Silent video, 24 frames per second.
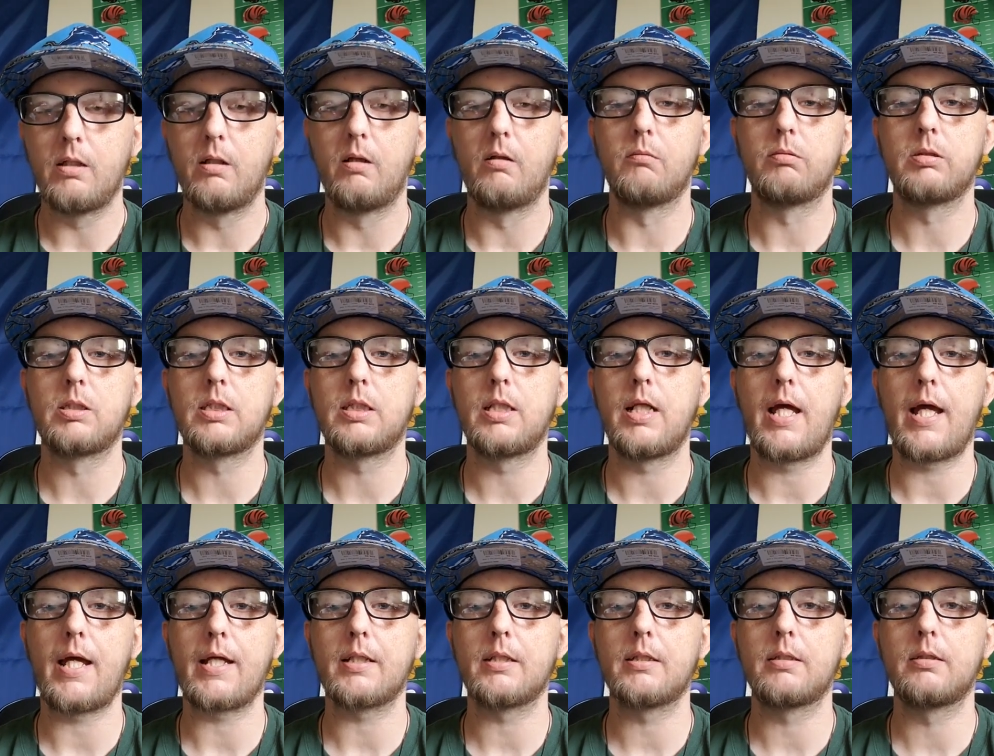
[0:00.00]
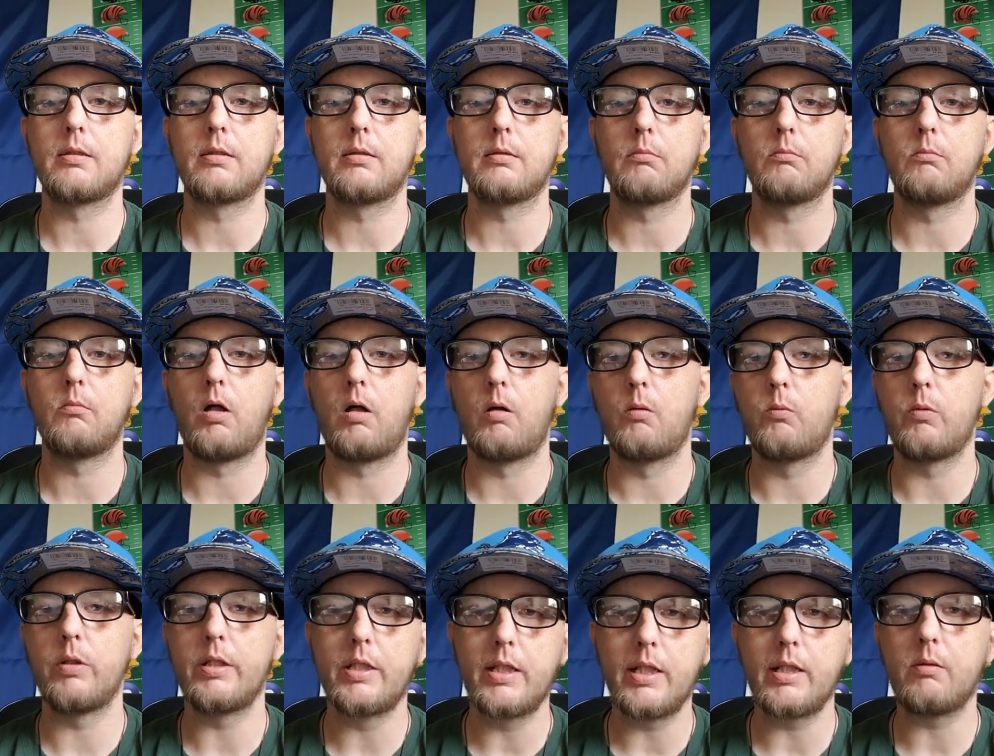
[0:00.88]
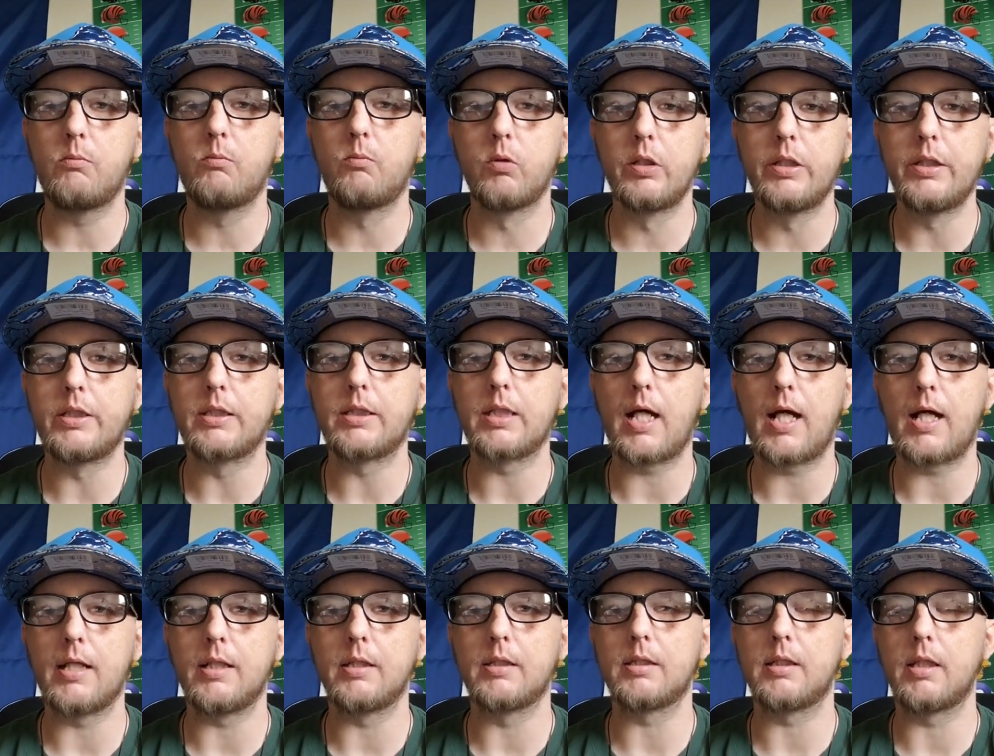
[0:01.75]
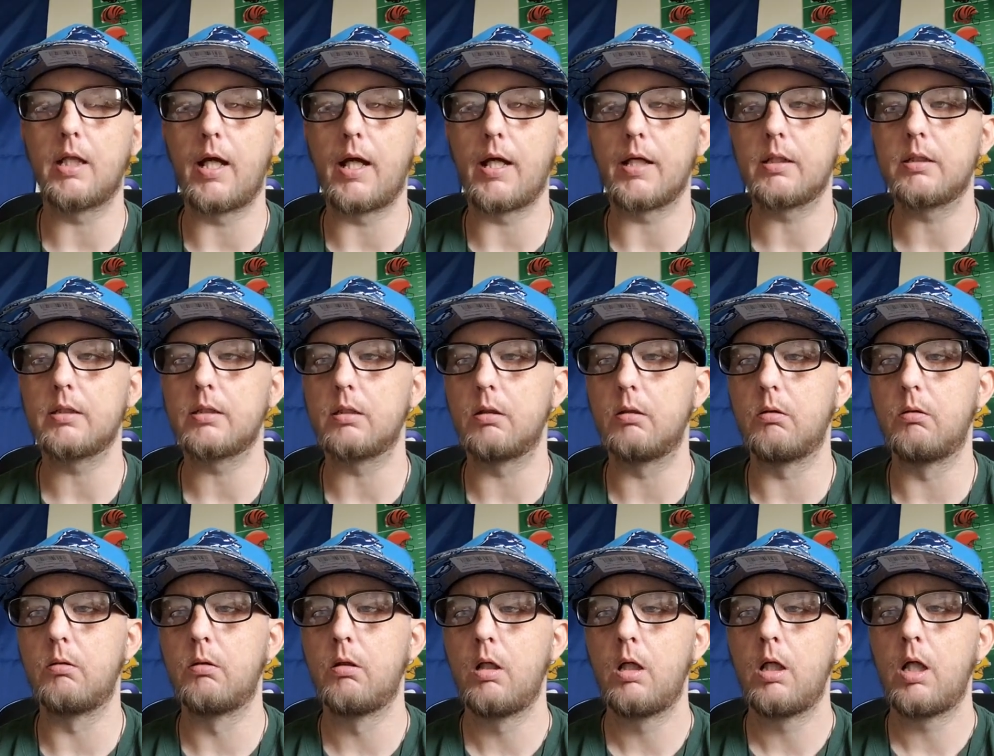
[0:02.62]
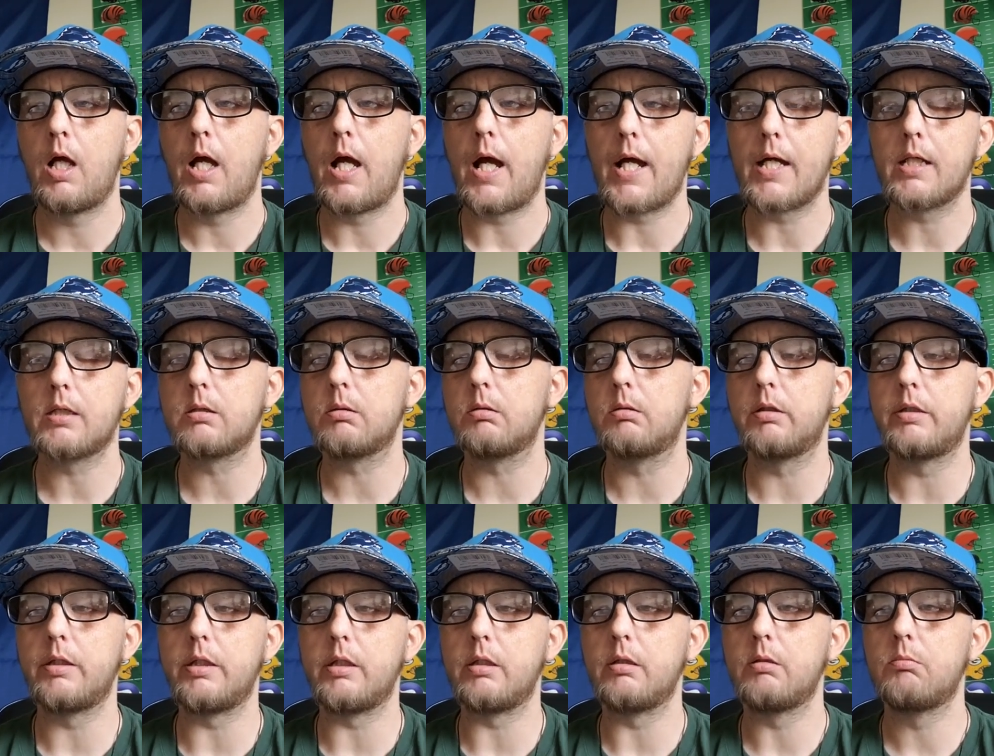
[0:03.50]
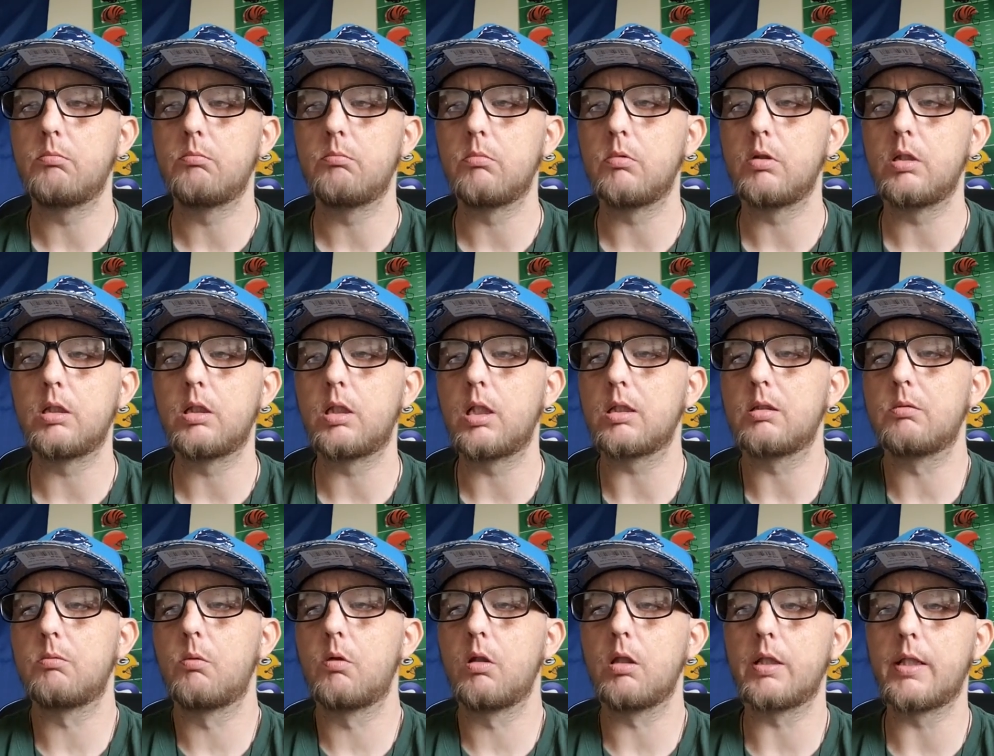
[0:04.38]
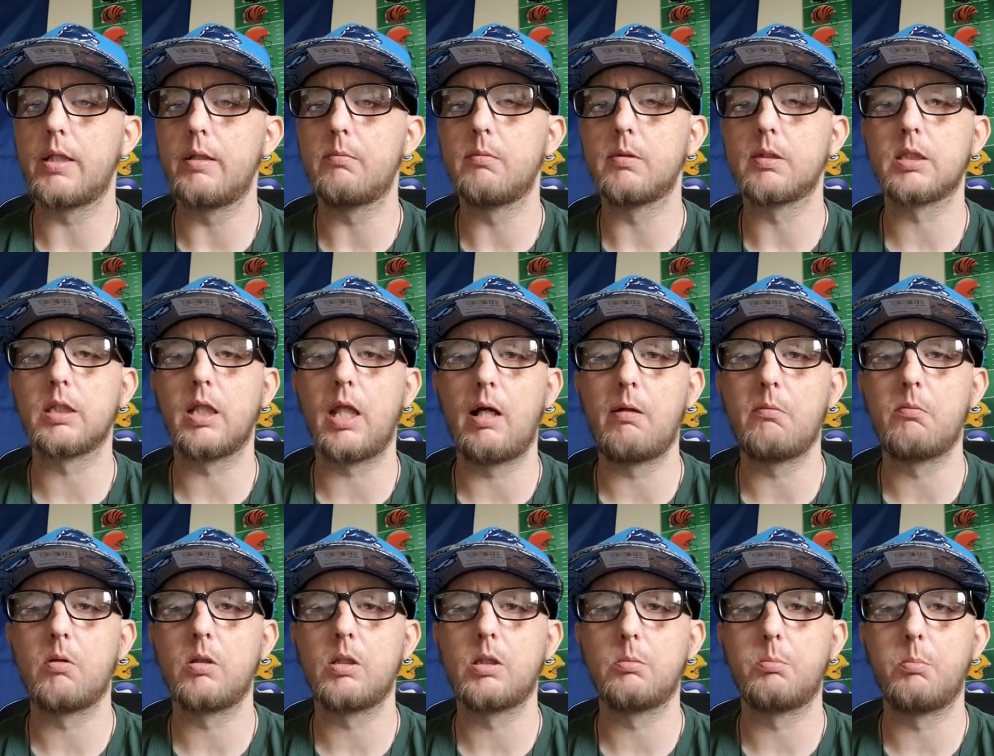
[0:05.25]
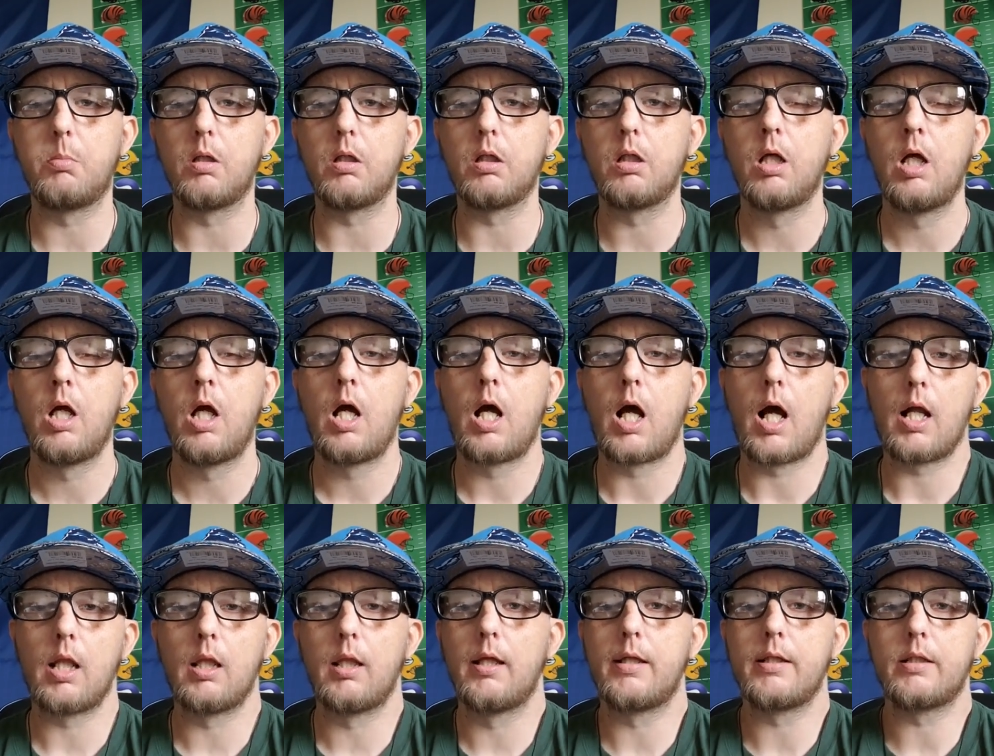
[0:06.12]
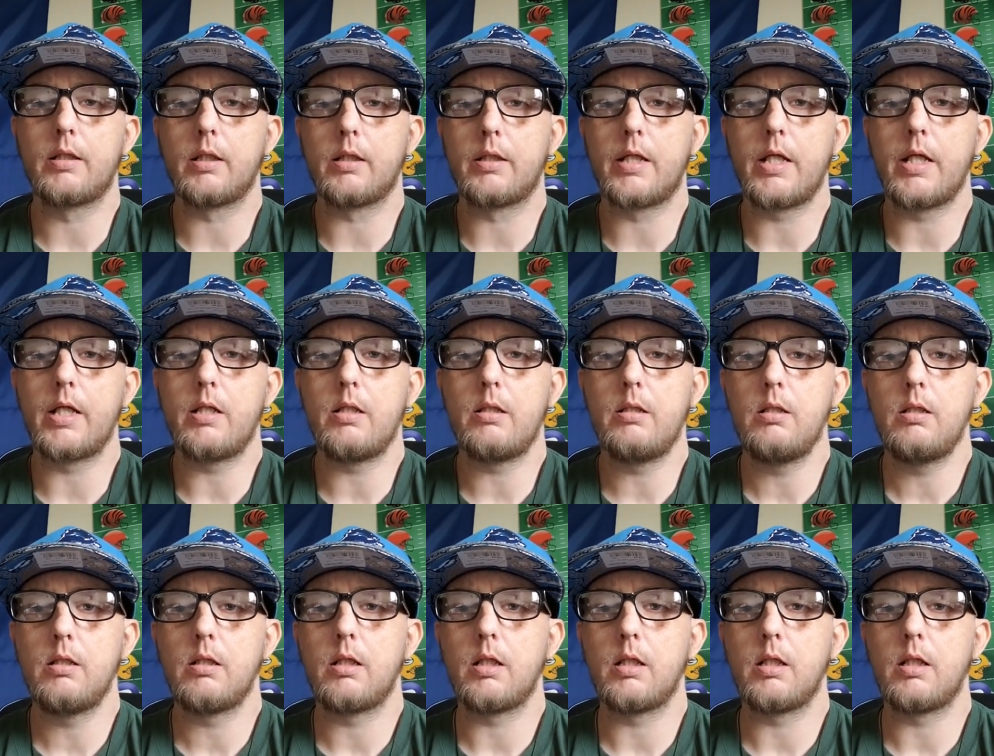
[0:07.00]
Snacks. Well, we did re-sign Snacks, so actually doesn't really give us leverage, but I like the kid,